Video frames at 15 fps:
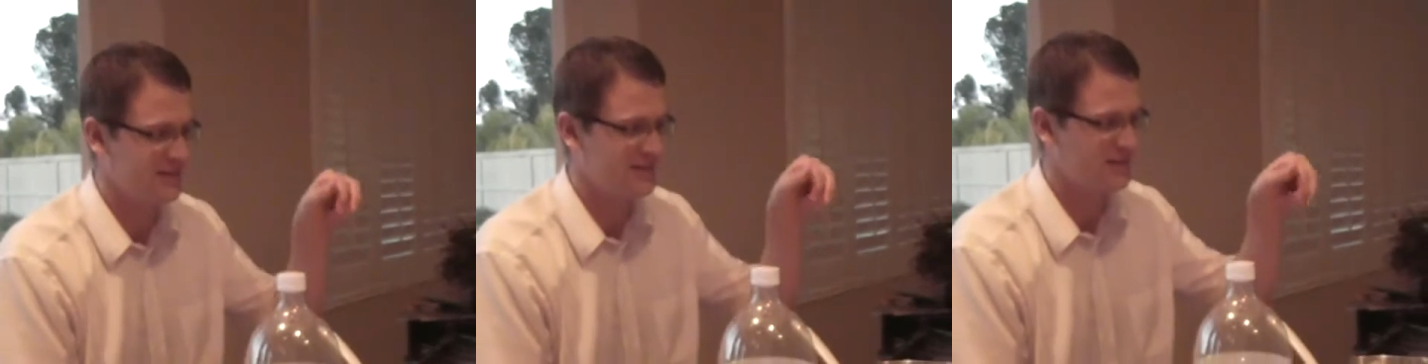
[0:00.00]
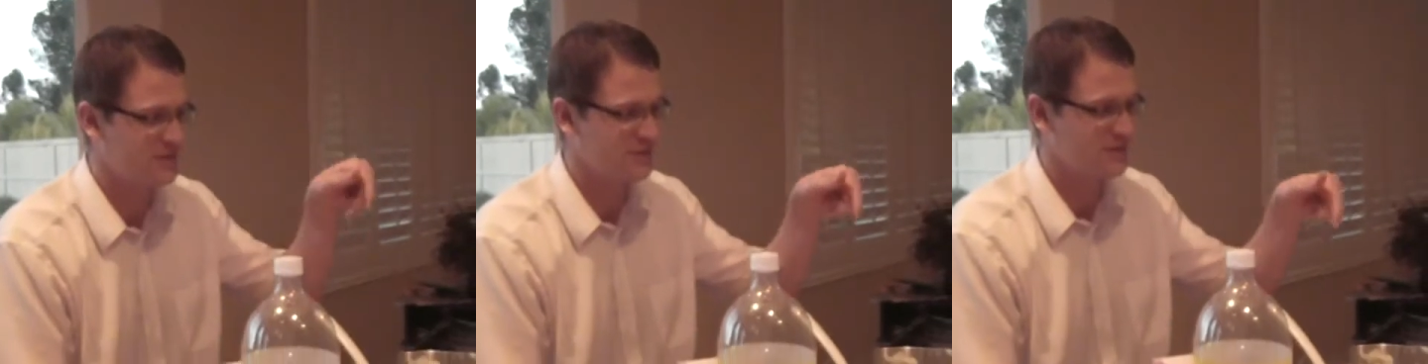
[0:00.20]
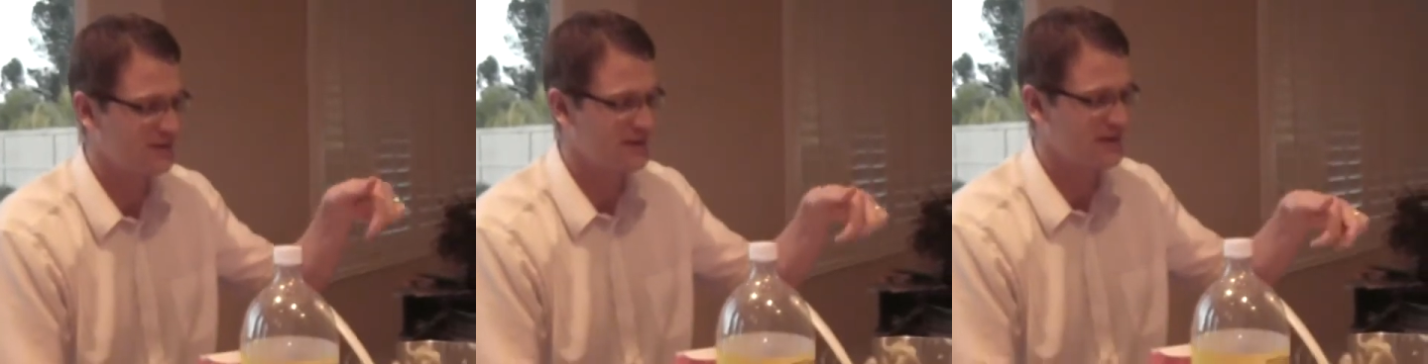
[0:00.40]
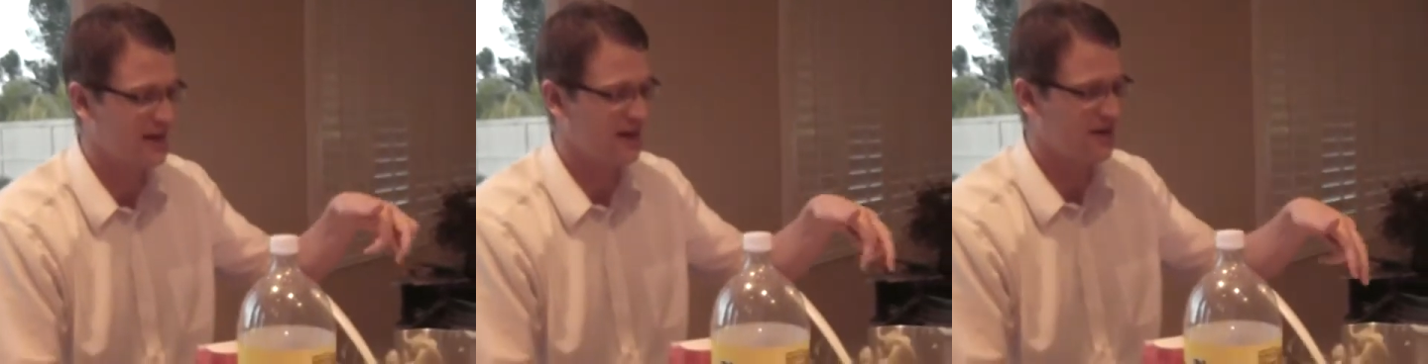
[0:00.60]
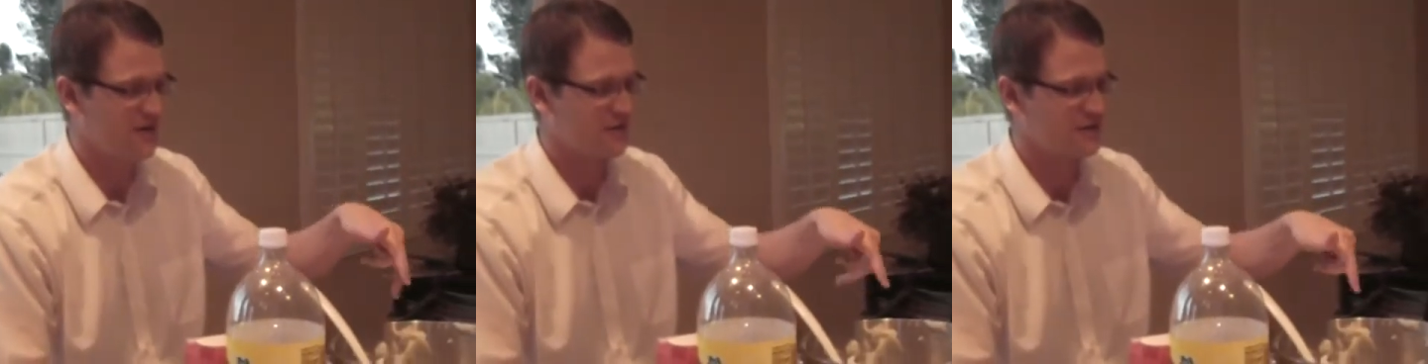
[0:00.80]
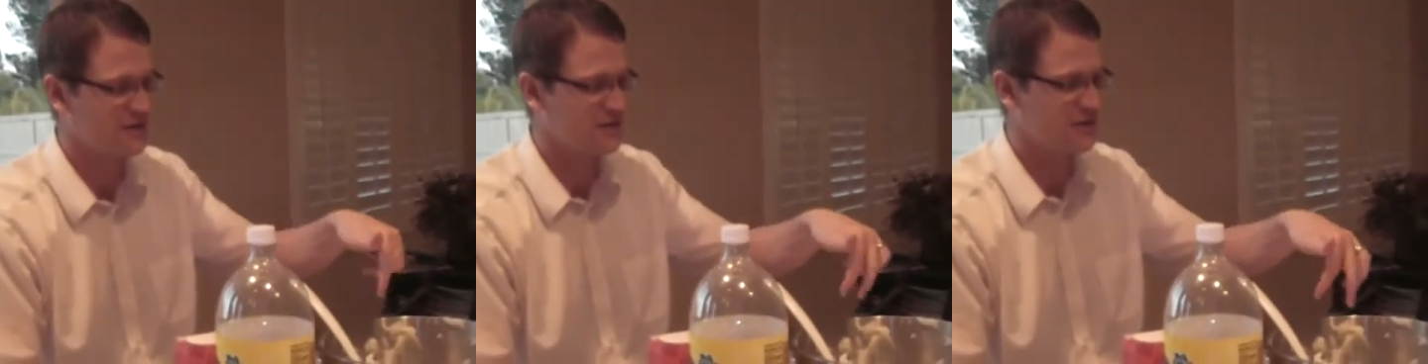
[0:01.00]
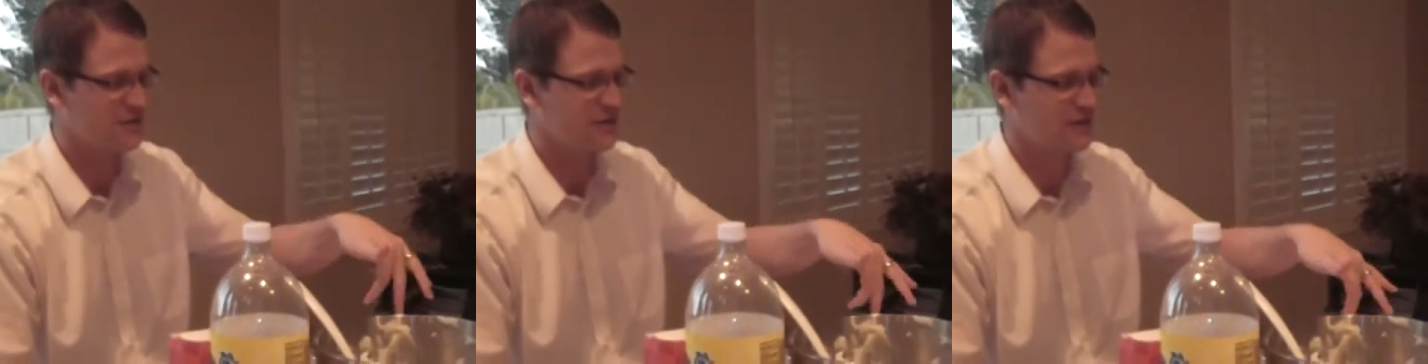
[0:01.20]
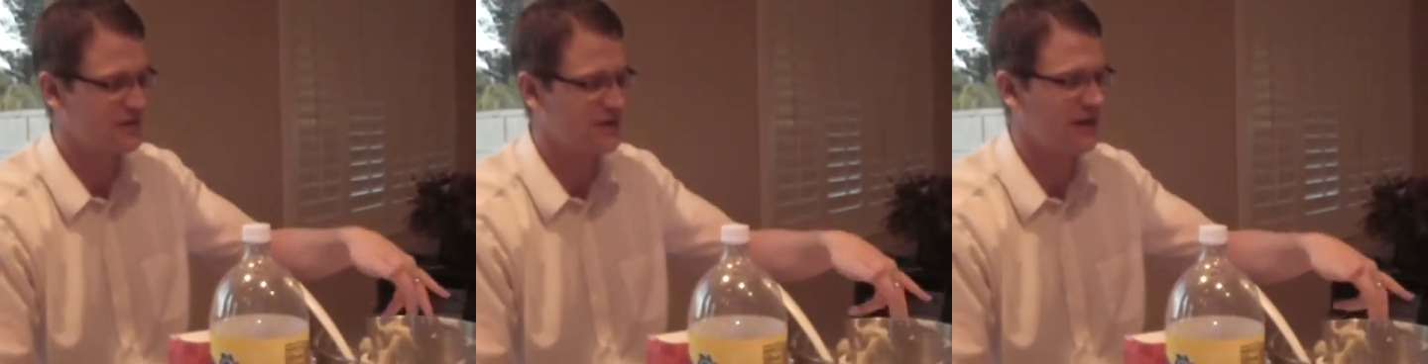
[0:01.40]
and this went down
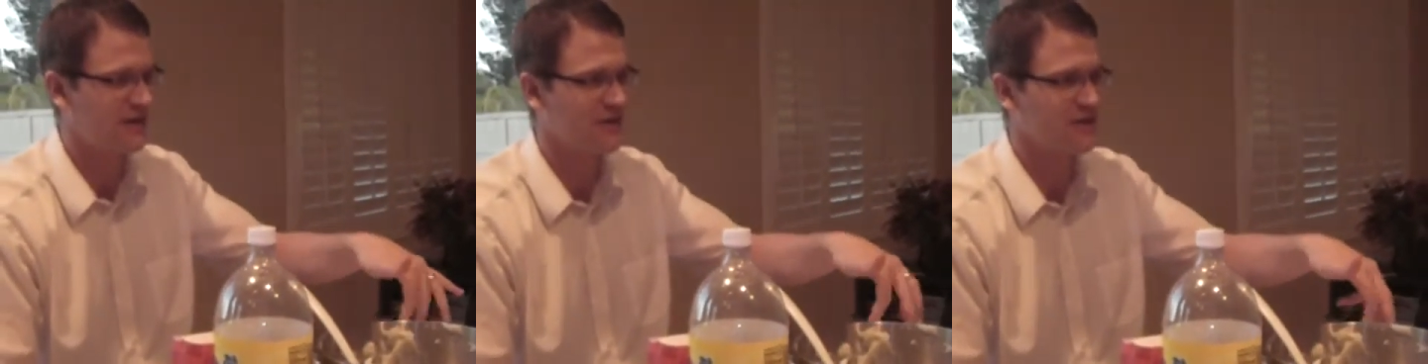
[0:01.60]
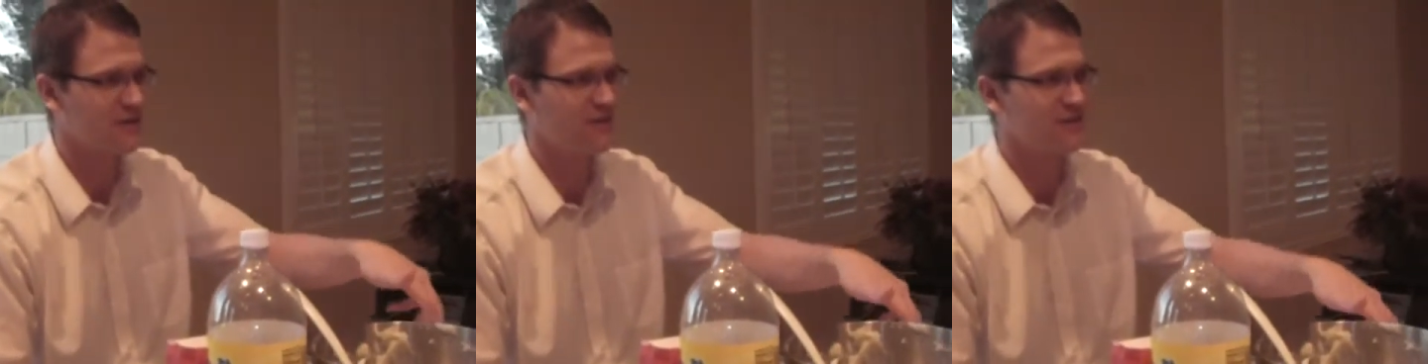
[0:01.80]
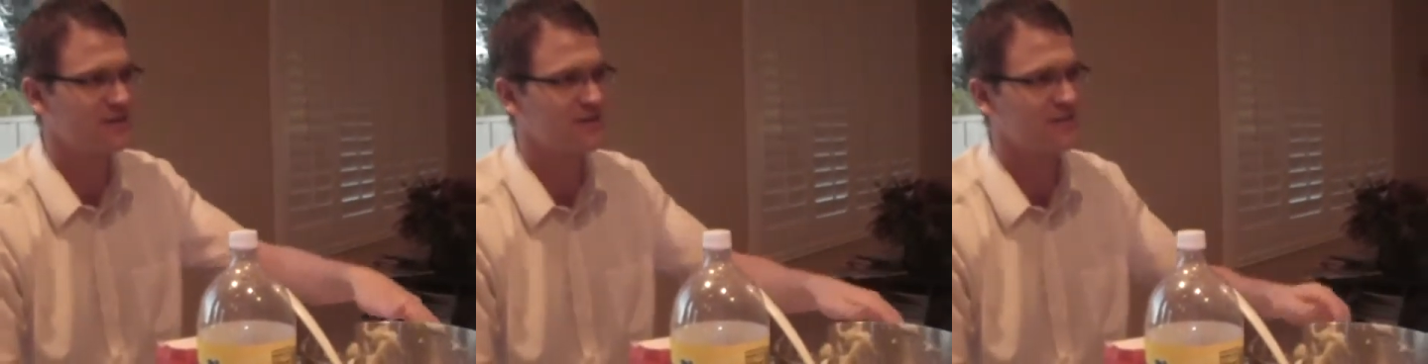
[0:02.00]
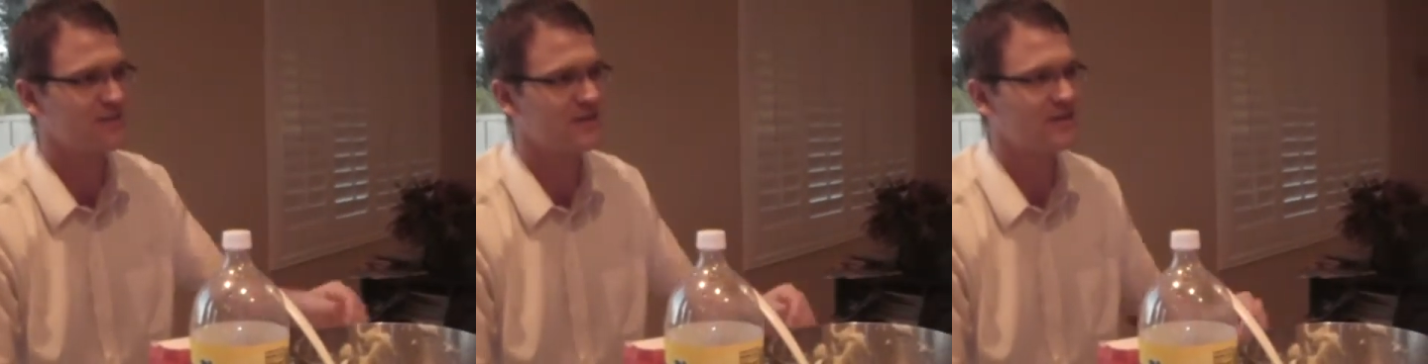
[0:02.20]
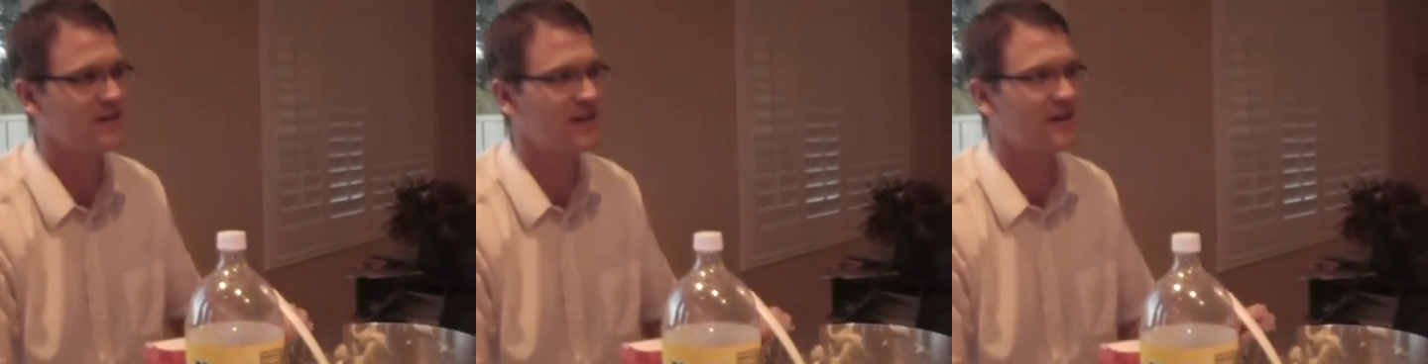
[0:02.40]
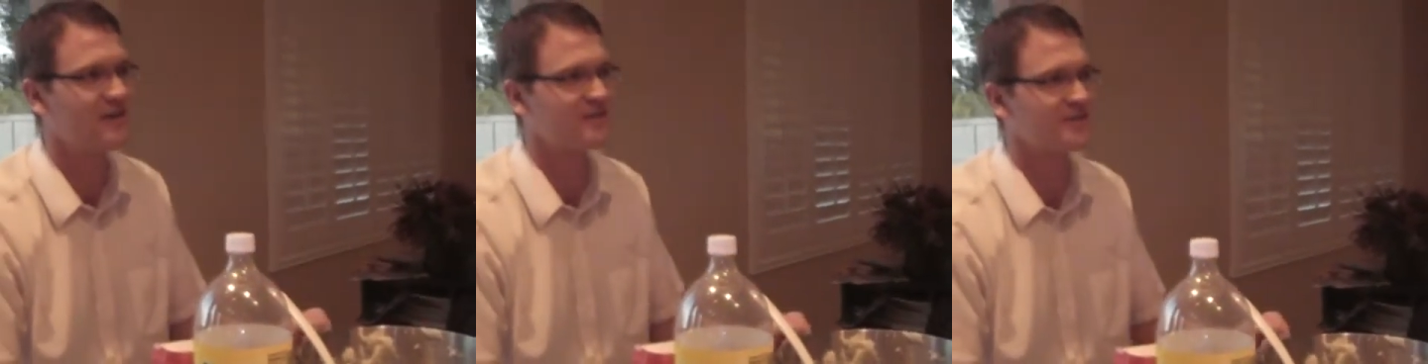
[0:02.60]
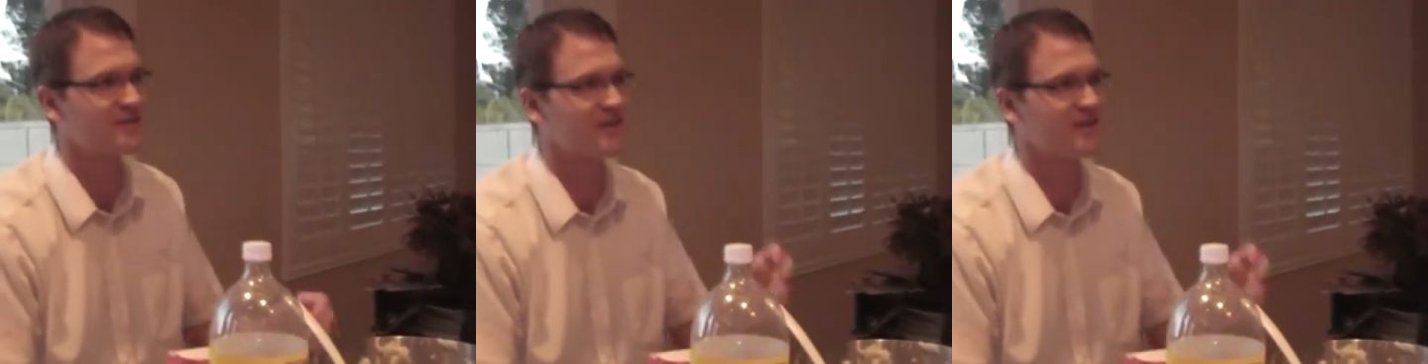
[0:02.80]
to a tunnel with some stairs,